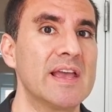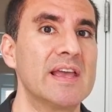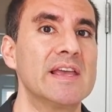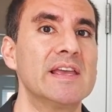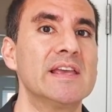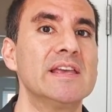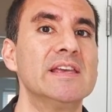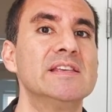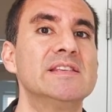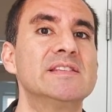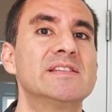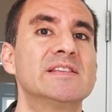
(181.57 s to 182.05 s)

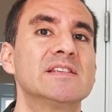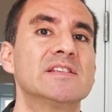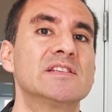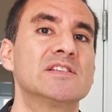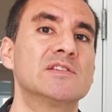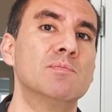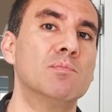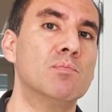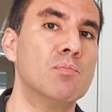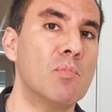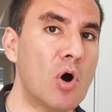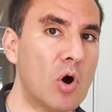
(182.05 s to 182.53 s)
is
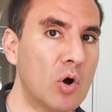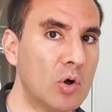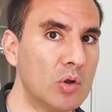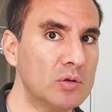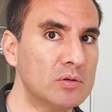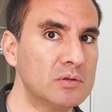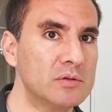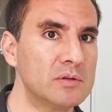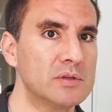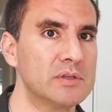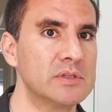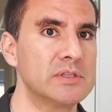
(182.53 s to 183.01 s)

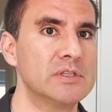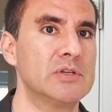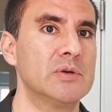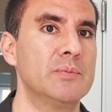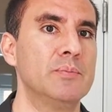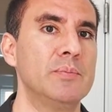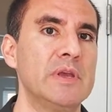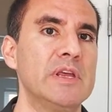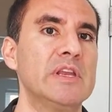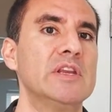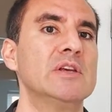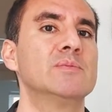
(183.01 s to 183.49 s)
small to
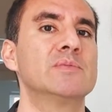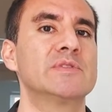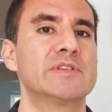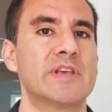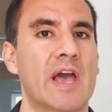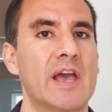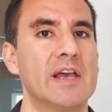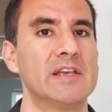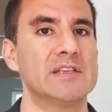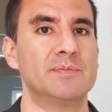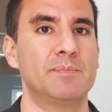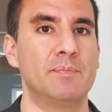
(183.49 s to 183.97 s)

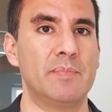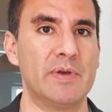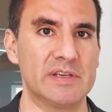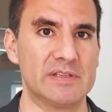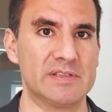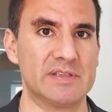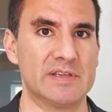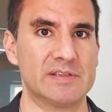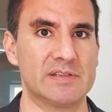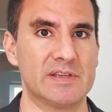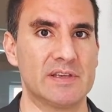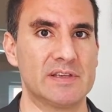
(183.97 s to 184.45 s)
medium-sized
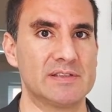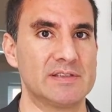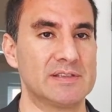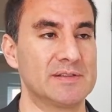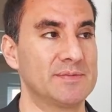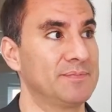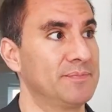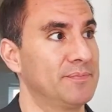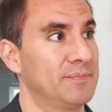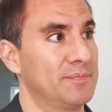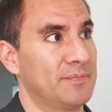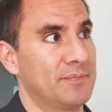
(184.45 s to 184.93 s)
businesses.
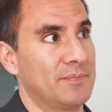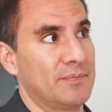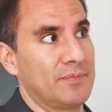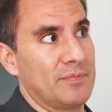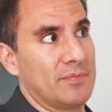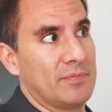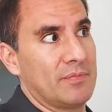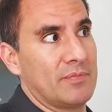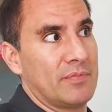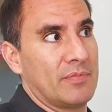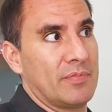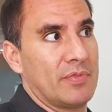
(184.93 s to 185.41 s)

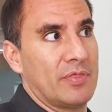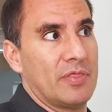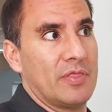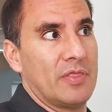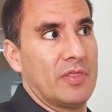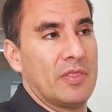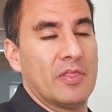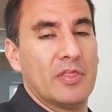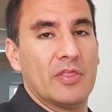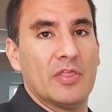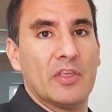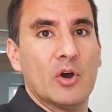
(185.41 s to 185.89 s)

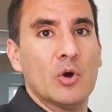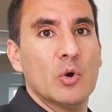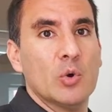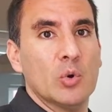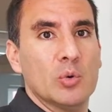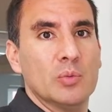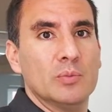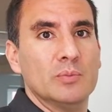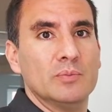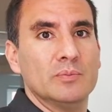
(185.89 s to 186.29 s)
The who.